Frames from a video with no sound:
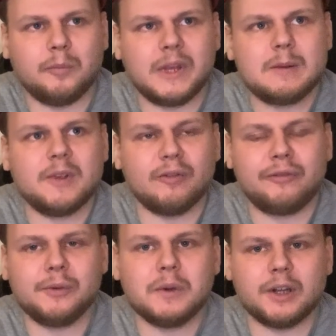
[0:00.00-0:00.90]
maybe a
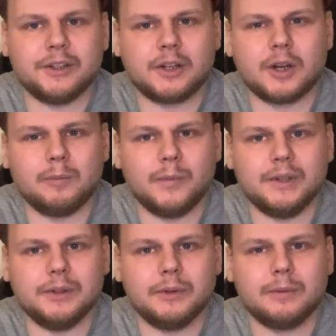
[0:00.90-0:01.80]
few other
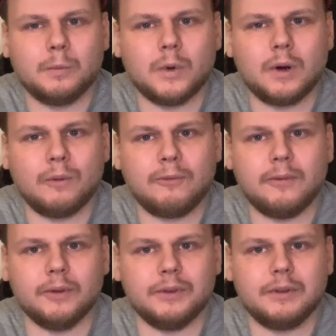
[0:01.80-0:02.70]
companies were
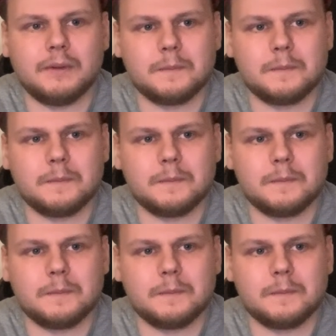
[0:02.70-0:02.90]
offered